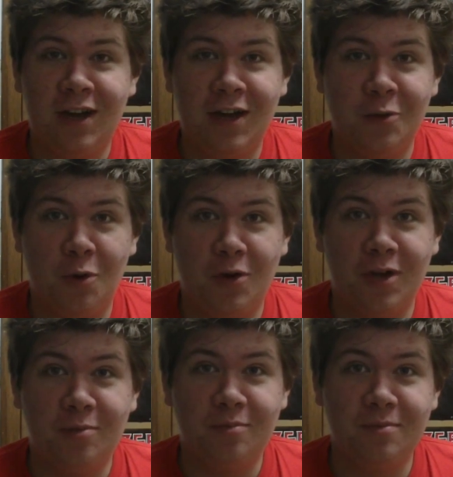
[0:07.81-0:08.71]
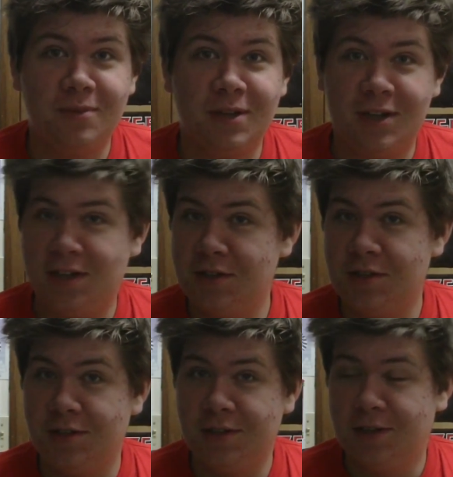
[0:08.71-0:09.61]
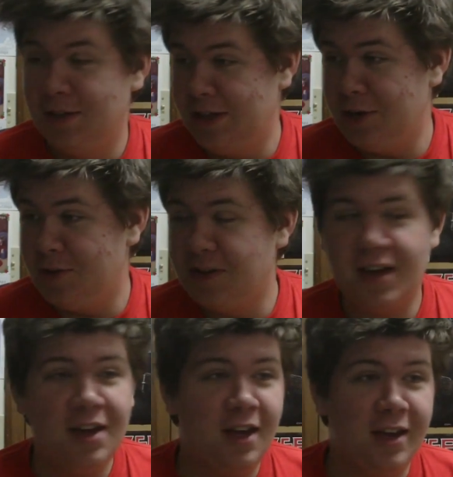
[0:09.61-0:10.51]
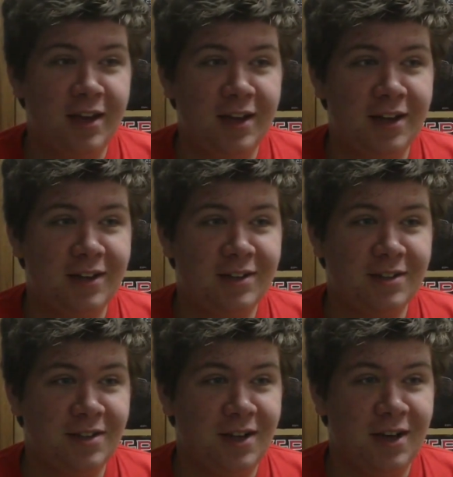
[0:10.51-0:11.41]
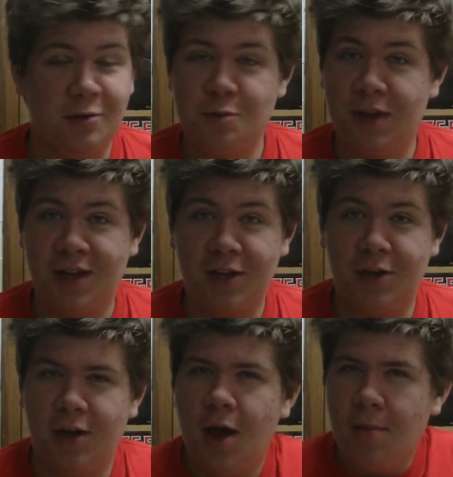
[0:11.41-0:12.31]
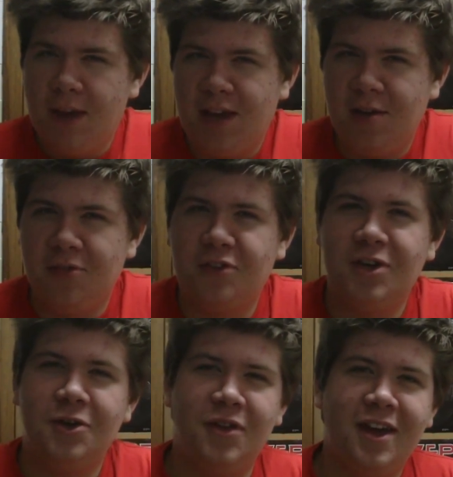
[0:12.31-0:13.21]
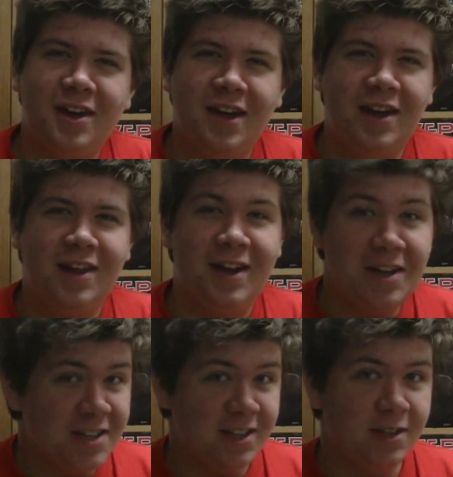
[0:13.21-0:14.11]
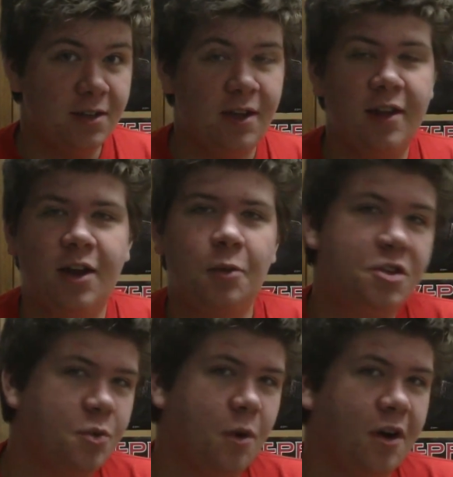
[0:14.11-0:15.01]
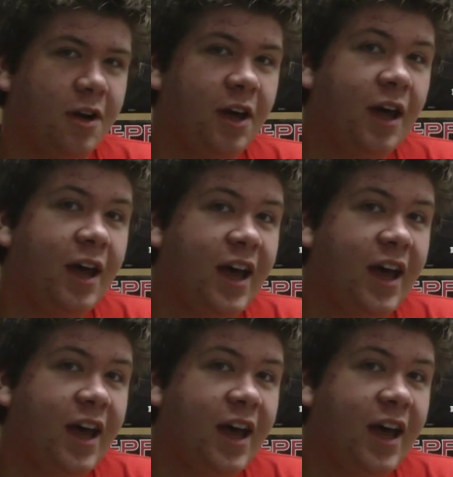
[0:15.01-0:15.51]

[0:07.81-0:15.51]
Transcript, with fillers: I woke up uh, uh, later in the day and uh, I was planning on making a video then and then I didn't and then I went to work